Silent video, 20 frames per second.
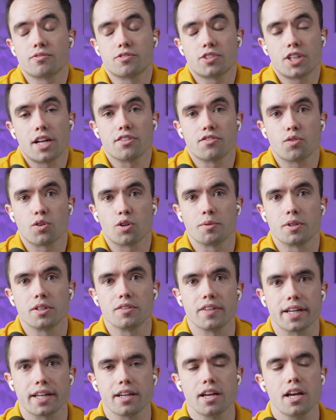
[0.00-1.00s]
transformative,
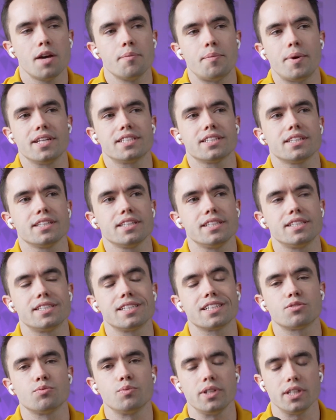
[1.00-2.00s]
like basically
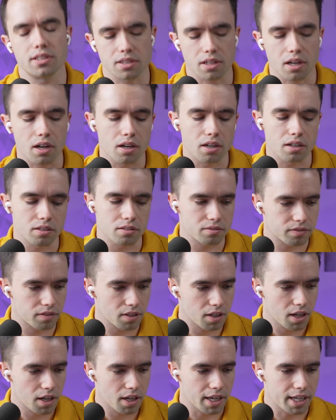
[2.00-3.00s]
6 weeks of
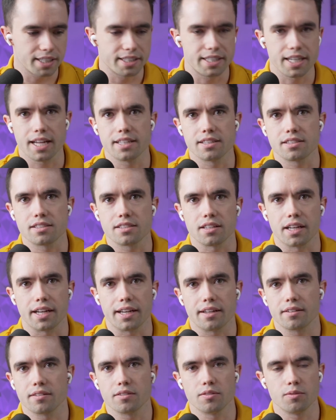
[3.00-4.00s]
intense, like
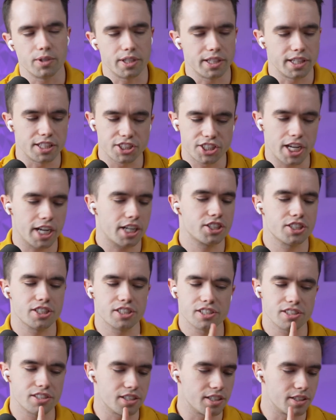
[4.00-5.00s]
we did
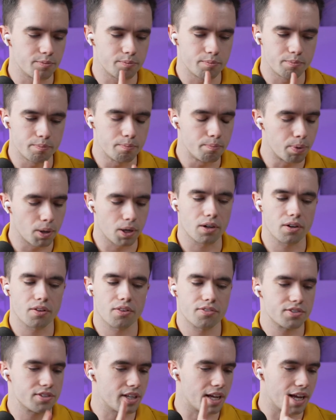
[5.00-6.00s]
injections and
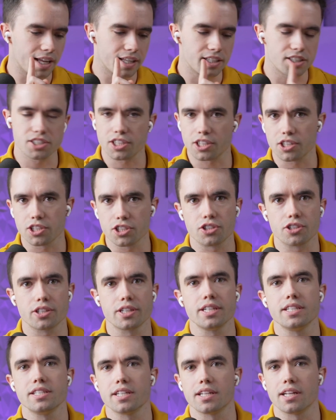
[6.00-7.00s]
births and
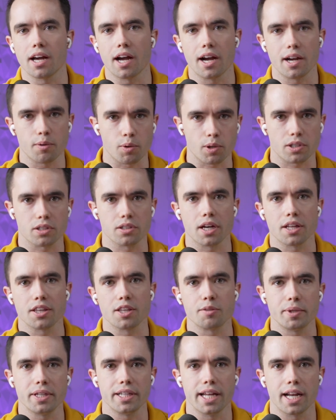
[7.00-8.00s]
surgeries, and I worked a lot in
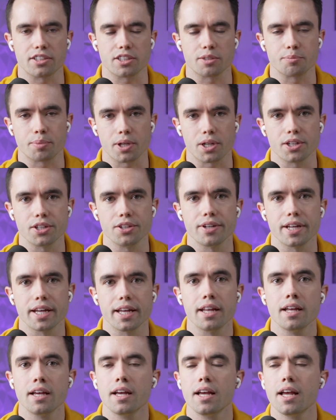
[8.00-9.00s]
the pediatric burn
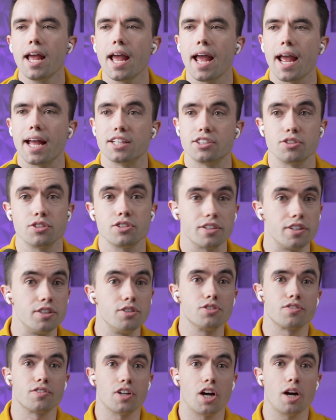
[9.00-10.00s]
unit. And so it
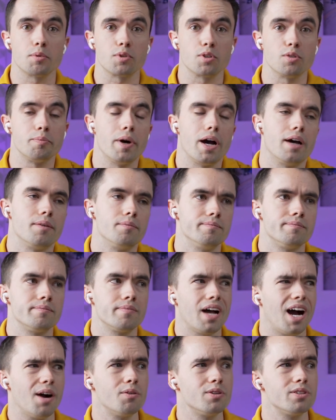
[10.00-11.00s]
was phenomenal, but
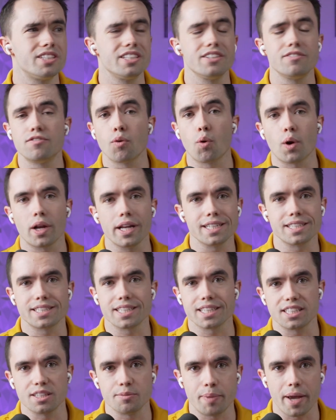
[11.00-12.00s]
I would see 40 to
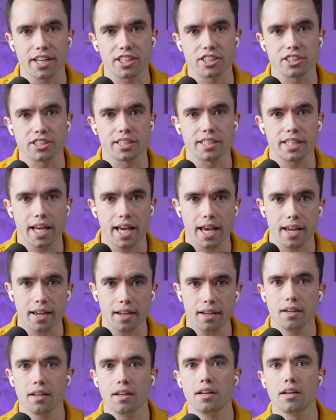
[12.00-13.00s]
60 patients a day.
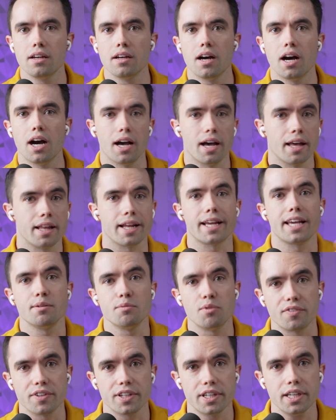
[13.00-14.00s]
And I came
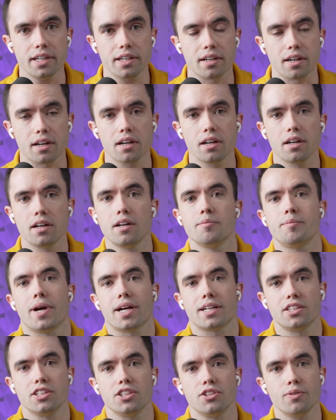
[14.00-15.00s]
over here back
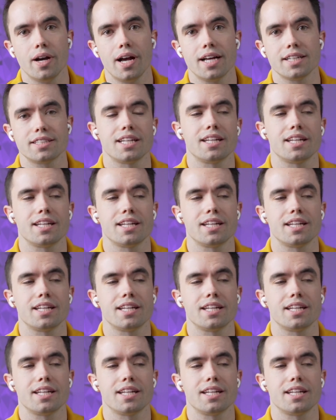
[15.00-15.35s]
to the US,